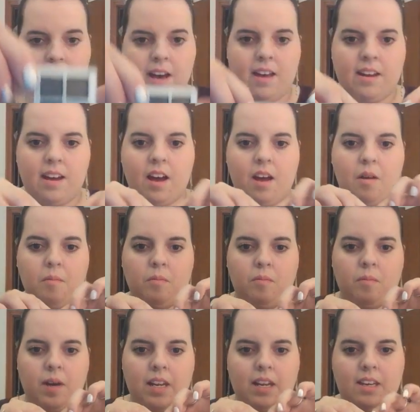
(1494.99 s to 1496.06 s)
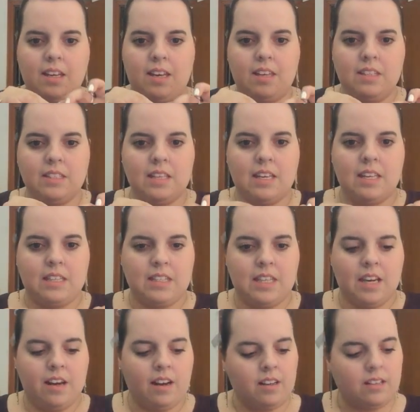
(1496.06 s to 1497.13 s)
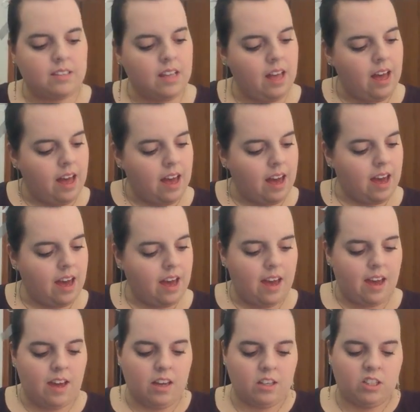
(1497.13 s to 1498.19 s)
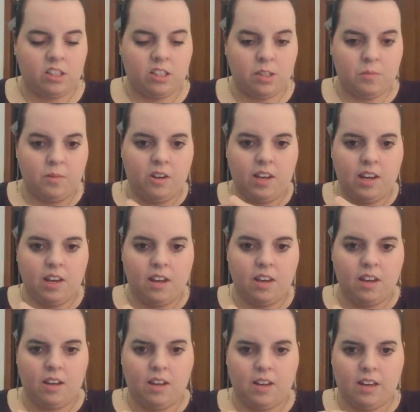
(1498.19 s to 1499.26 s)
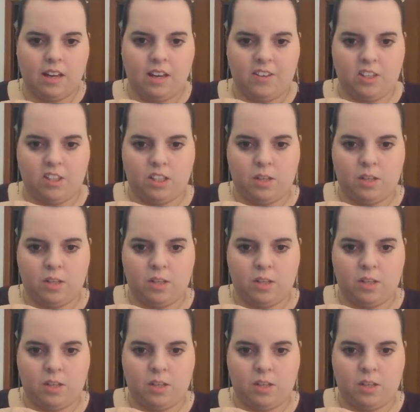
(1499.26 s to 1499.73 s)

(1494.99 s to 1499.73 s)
But um, what it is, is there's a shimmering, kind of a